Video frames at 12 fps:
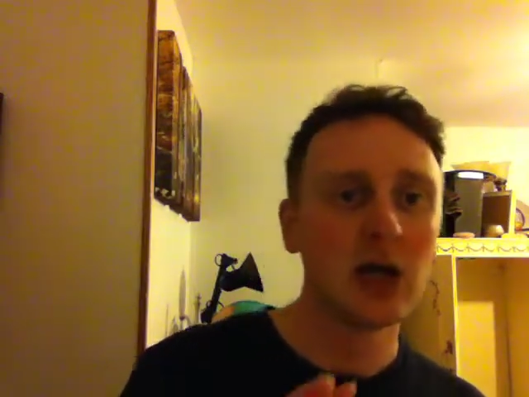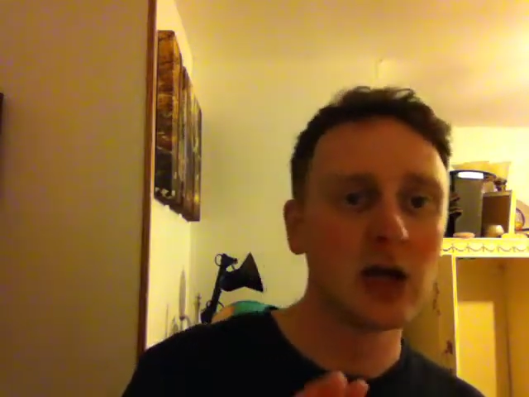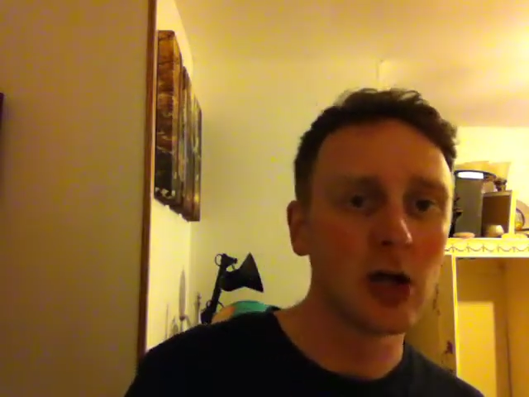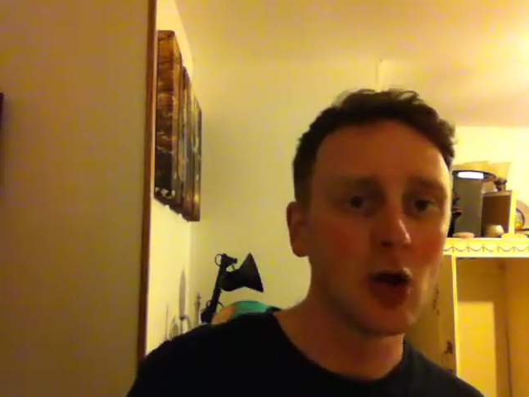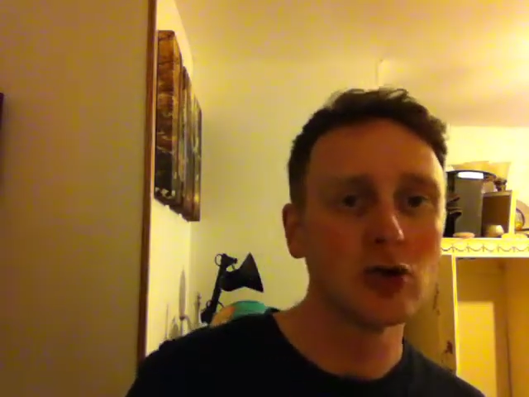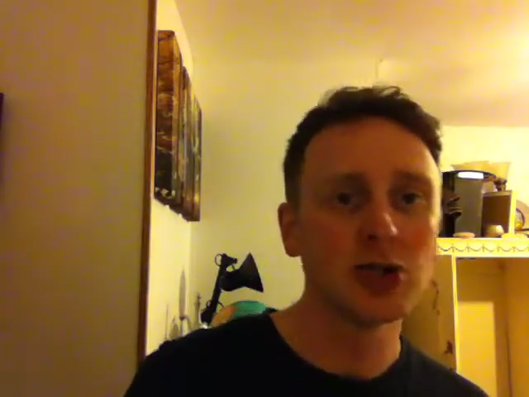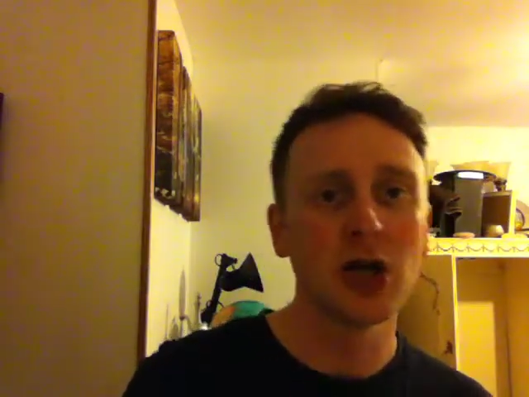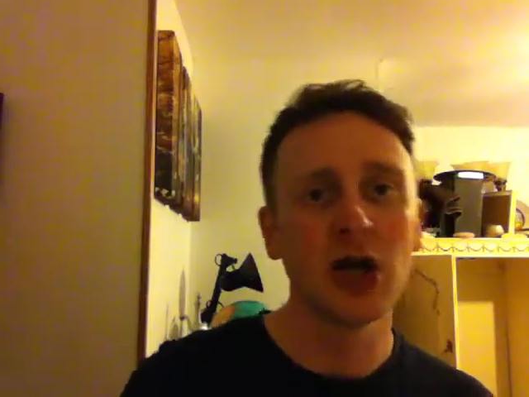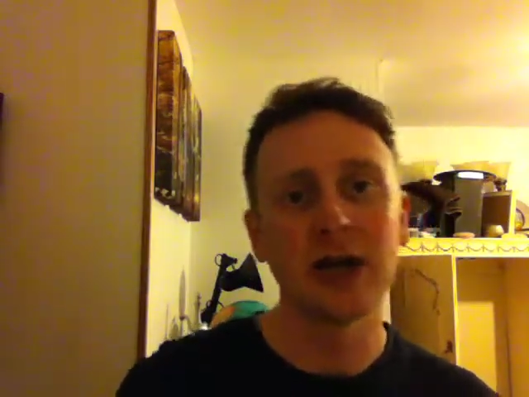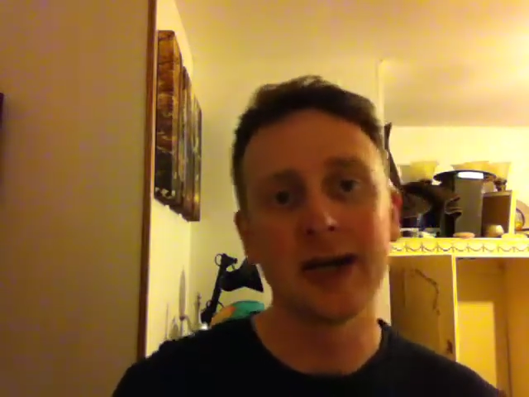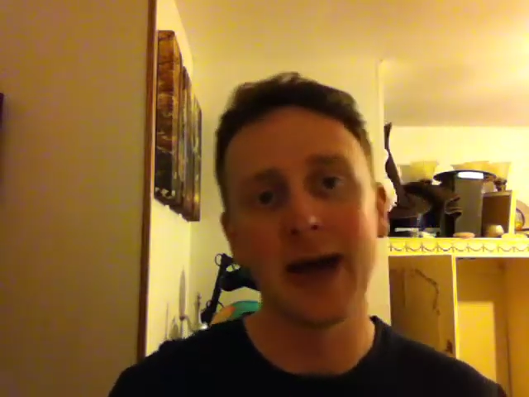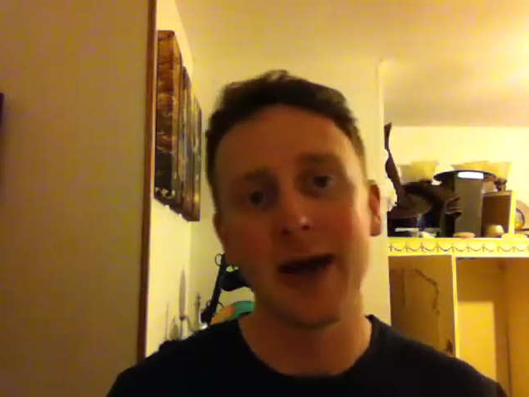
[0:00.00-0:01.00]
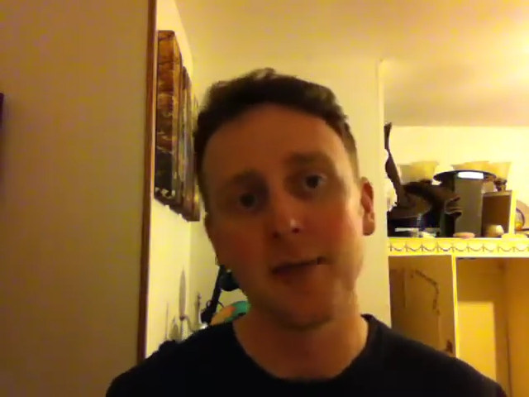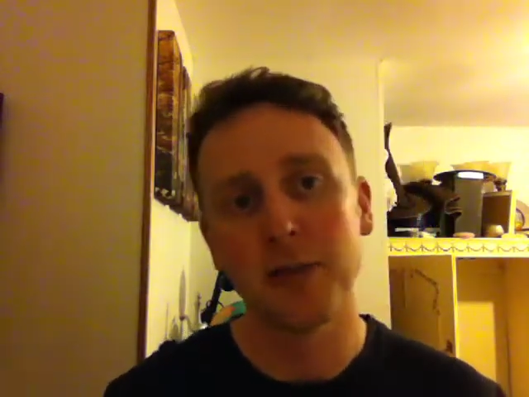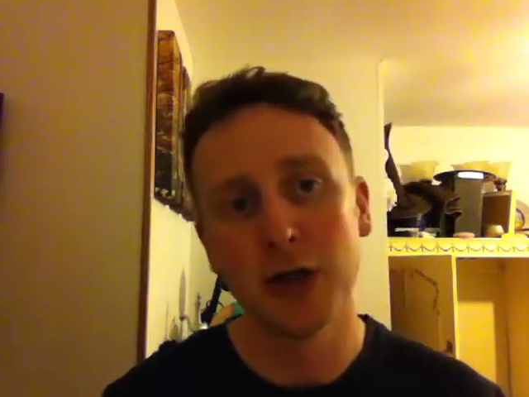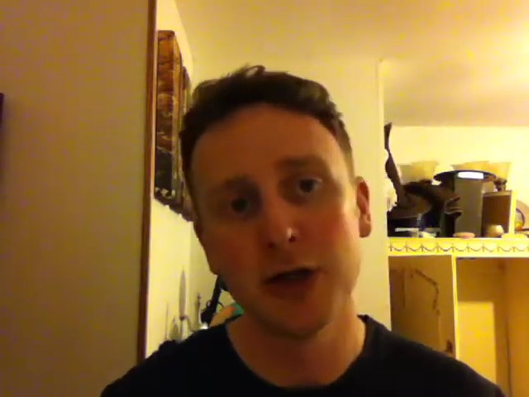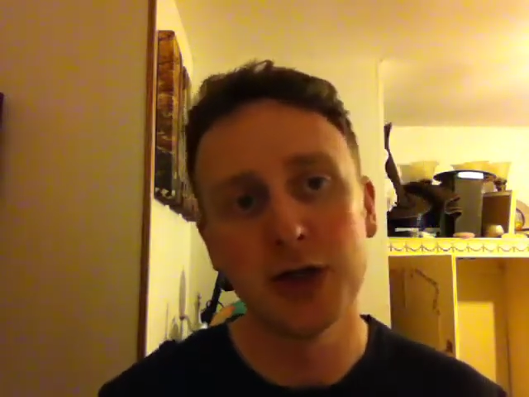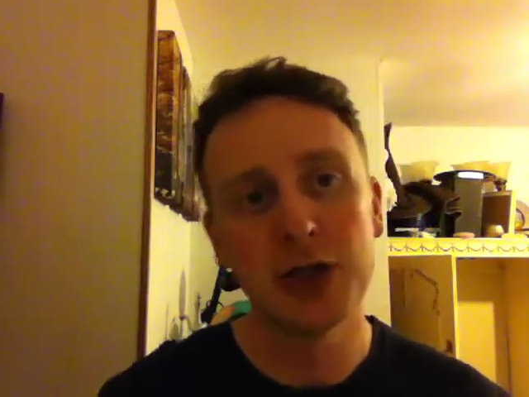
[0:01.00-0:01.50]
closer and get
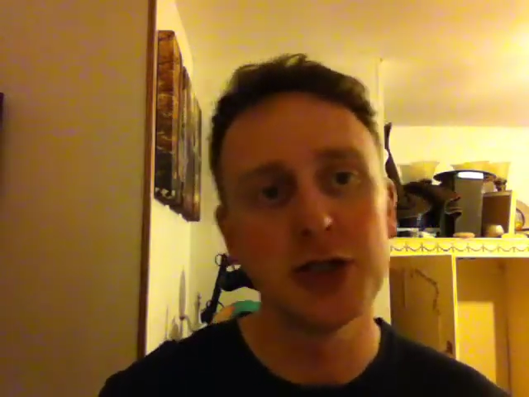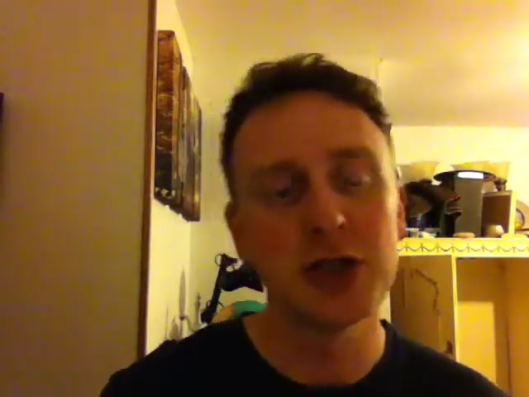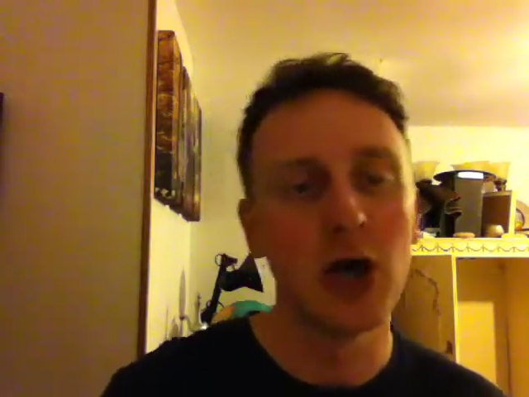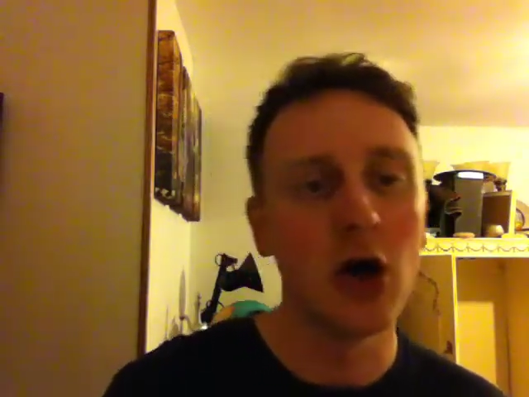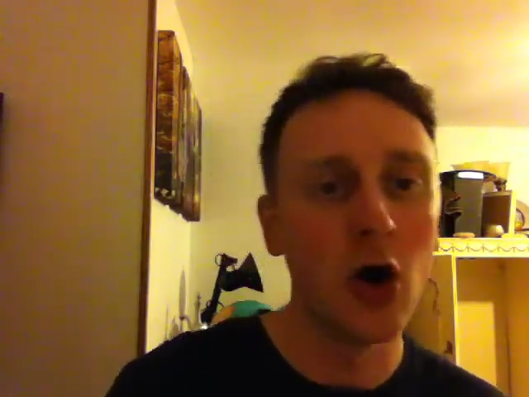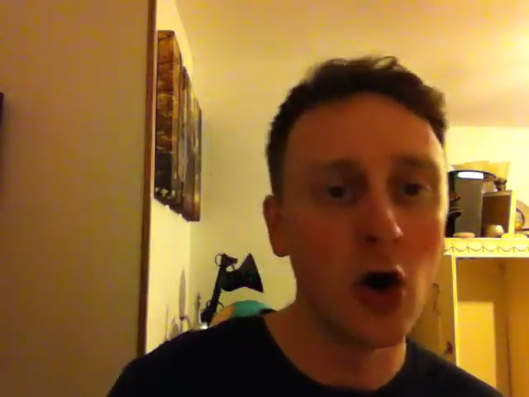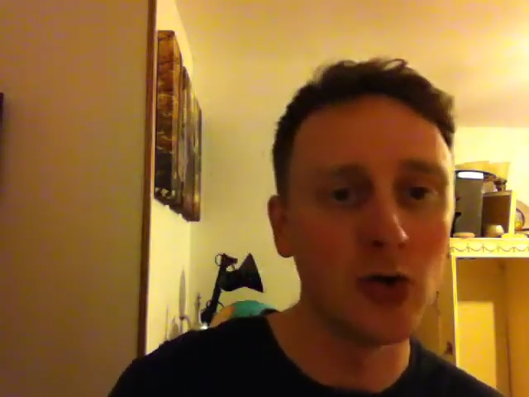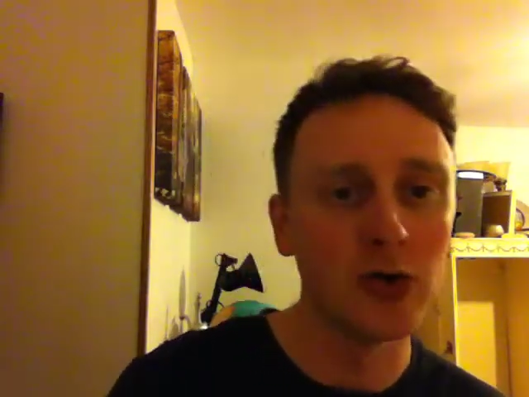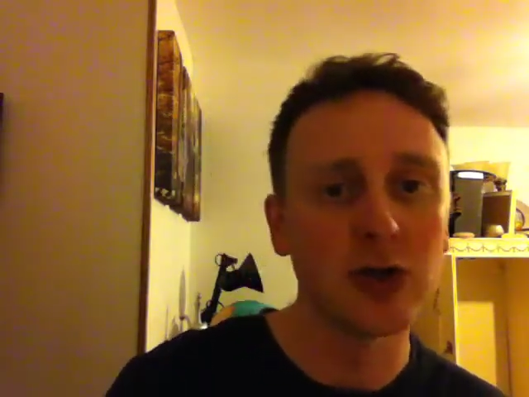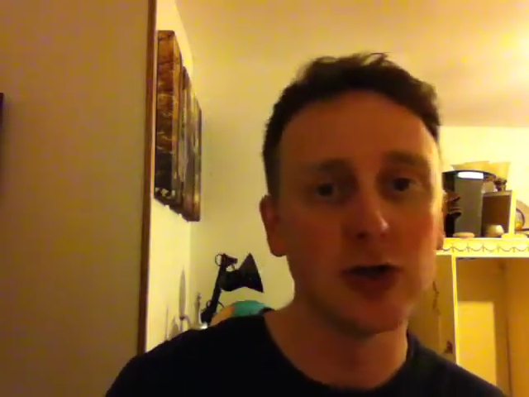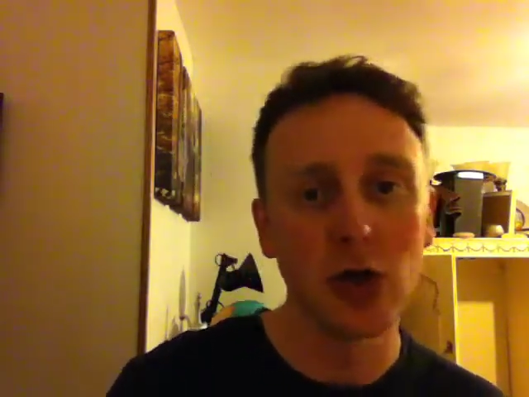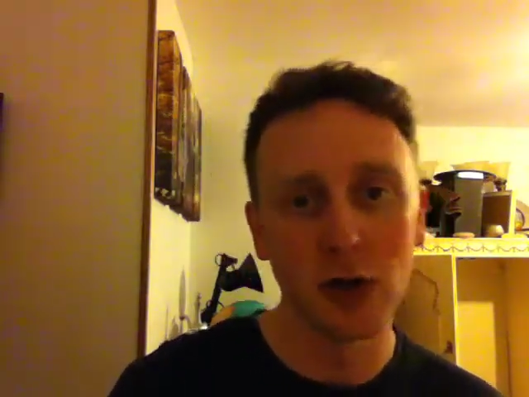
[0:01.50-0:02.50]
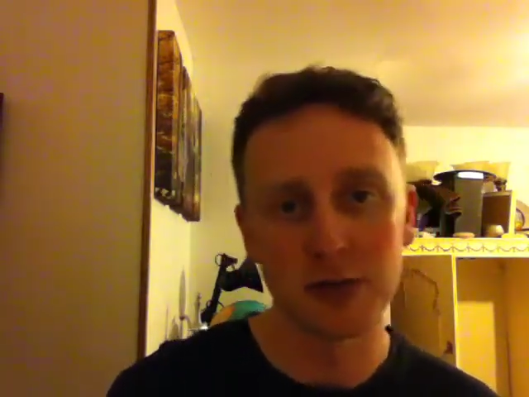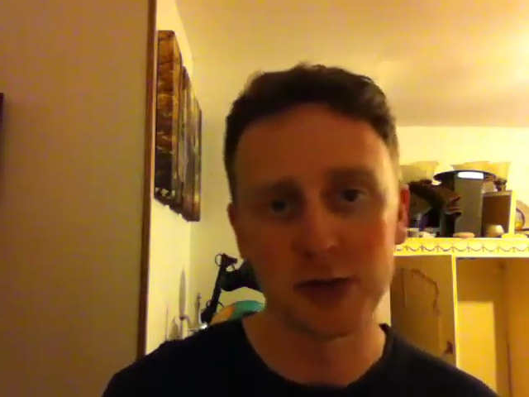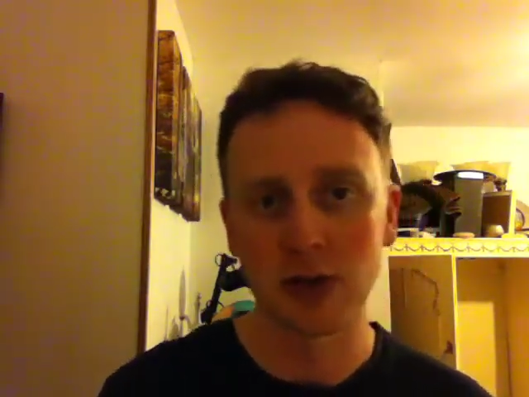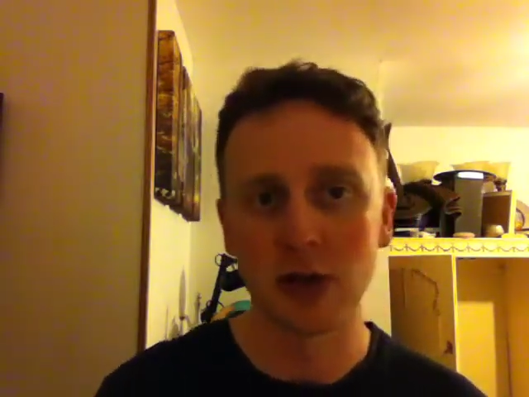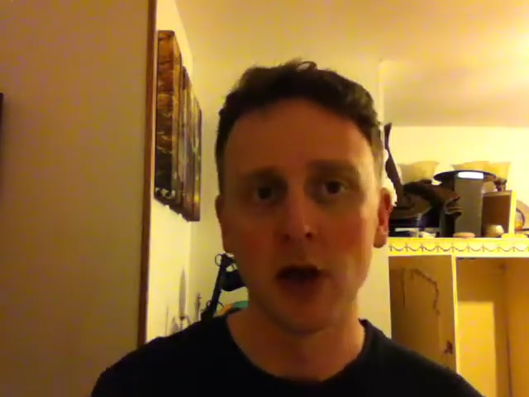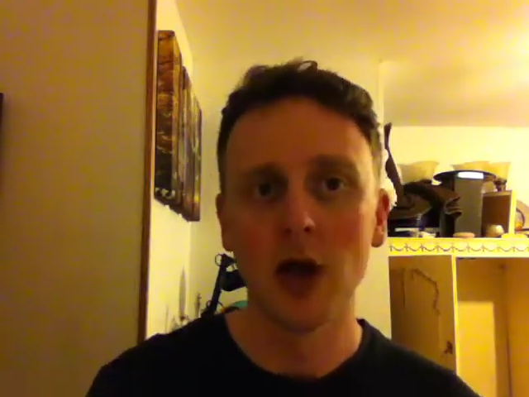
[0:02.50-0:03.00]
punches on Thompson.